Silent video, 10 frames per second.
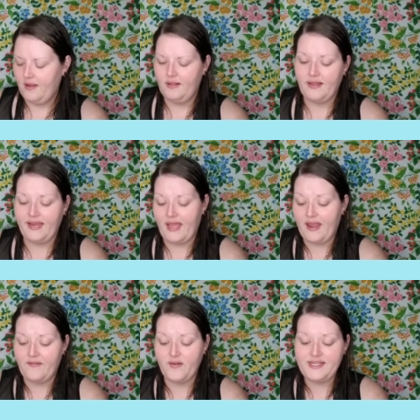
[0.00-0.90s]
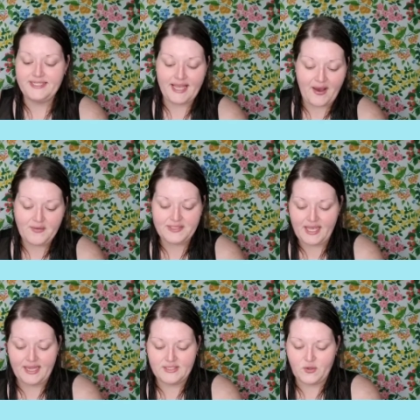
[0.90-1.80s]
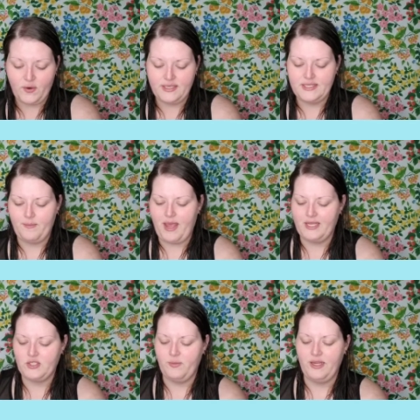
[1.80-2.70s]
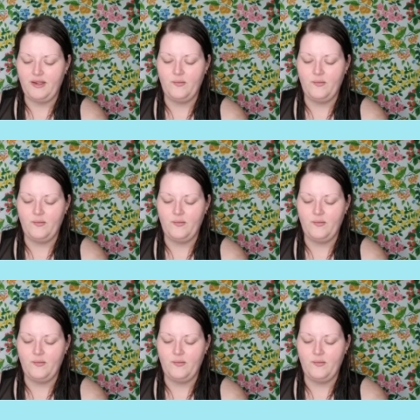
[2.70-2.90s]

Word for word: light ivory sounds like it's going to match me.